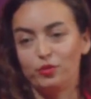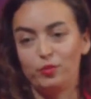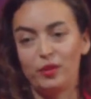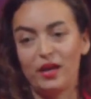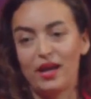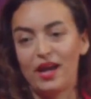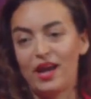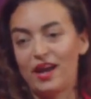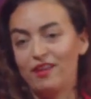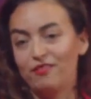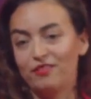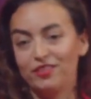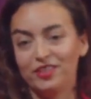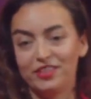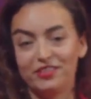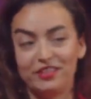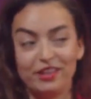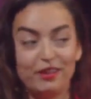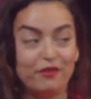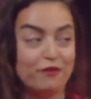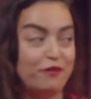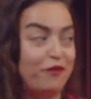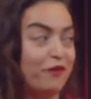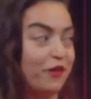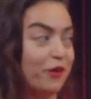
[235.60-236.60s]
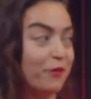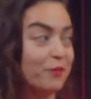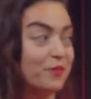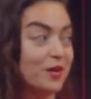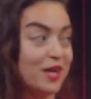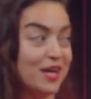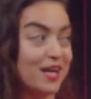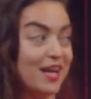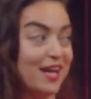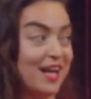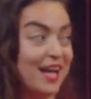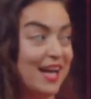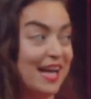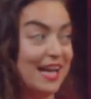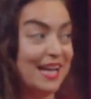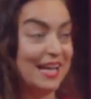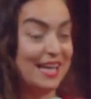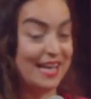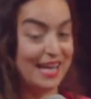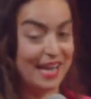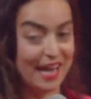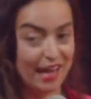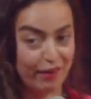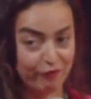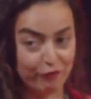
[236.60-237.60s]
be everything from
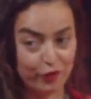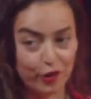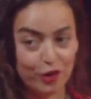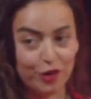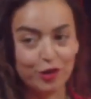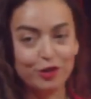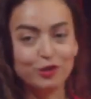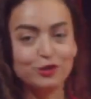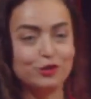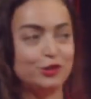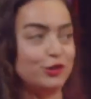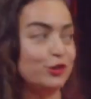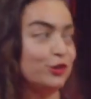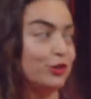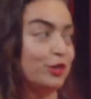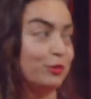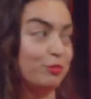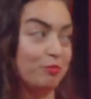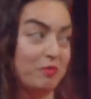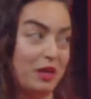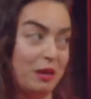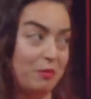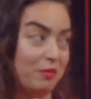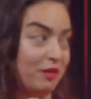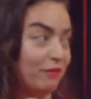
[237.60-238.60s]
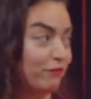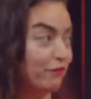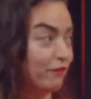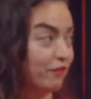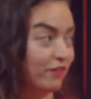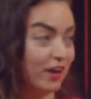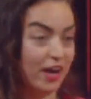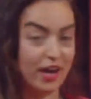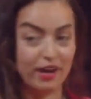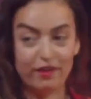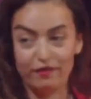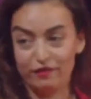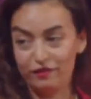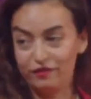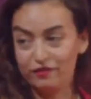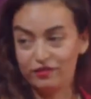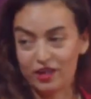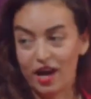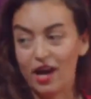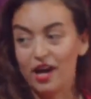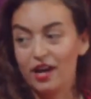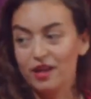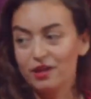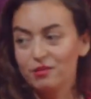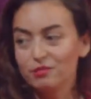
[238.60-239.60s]
never to maybe 5
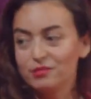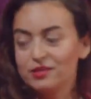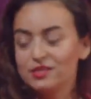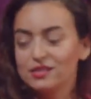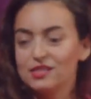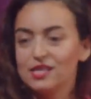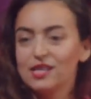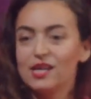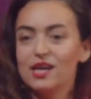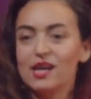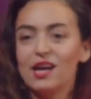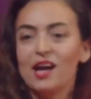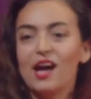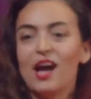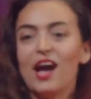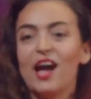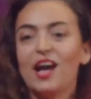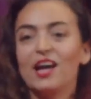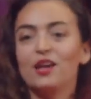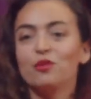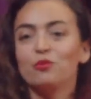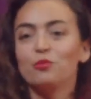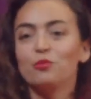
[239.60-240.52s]
times. And